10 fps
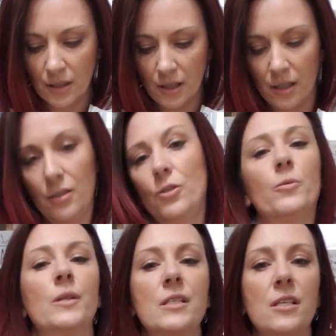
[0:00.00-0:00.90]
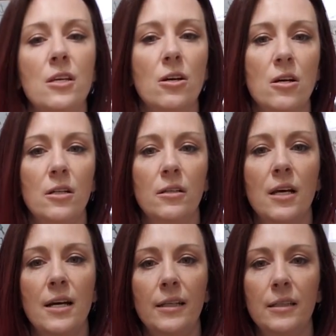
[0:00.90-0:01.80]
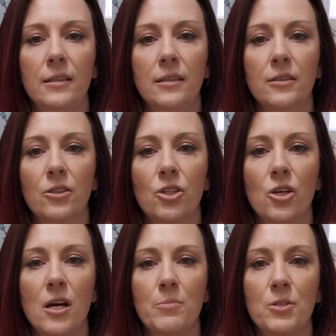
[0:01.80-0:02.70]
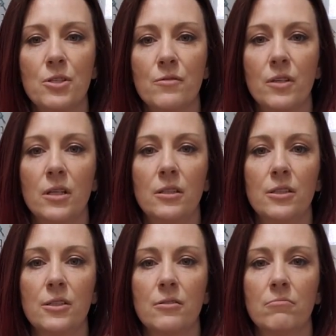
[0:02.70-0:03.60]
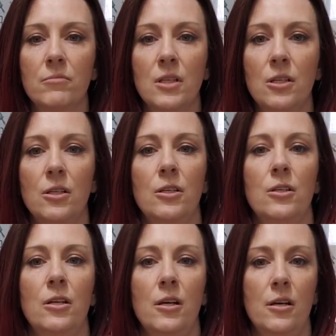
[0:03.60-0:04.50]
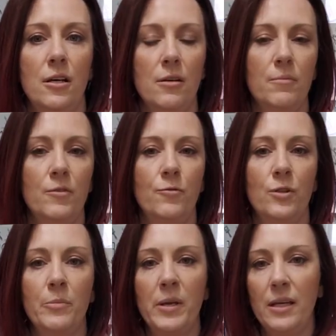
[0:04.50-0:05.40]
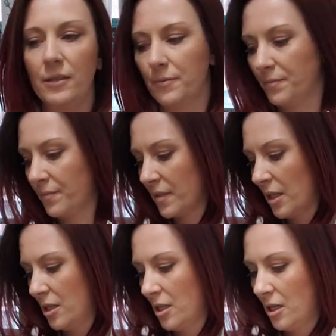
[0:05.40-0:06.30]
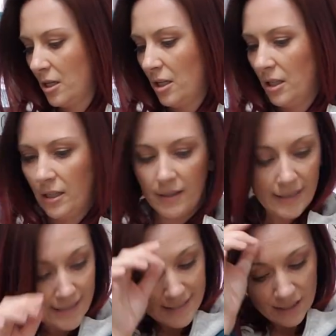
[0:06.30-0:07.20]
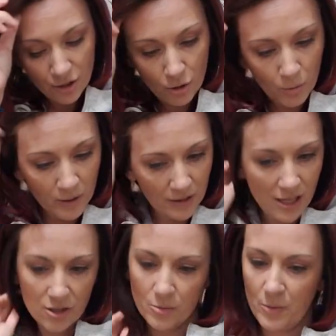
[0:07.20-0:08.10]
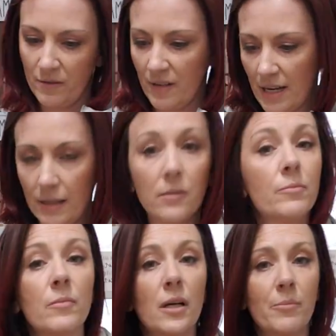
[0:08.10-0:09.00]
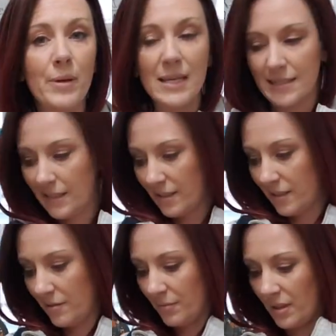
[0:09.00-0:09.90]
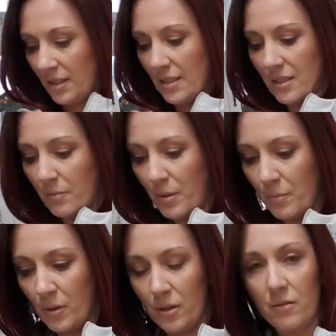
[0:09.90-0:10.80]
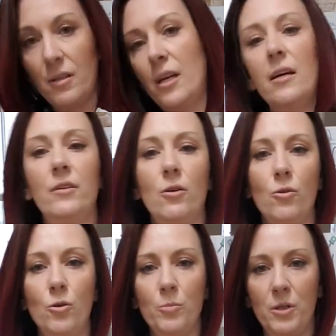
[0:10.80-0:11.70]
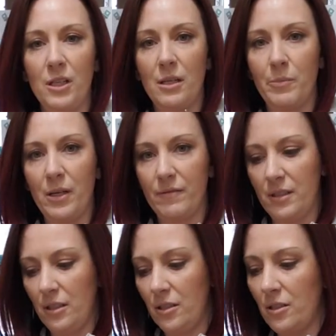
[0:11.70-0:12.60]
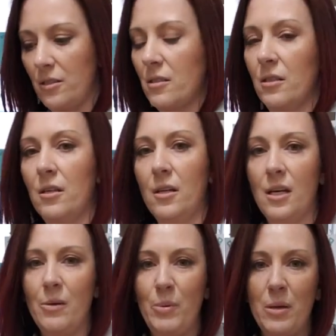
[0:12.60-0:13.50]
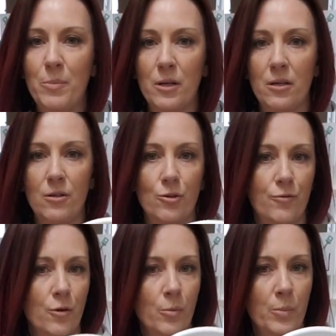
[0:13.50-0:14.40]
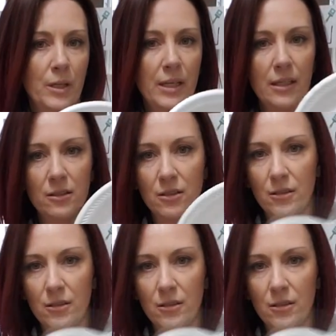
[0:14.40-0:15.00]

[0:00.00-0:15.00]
And you will see online that these are our options for colors for the paint. The things that you will need to provide are basic things that people have at home. You need a pair of scissors, a paper or foam plate,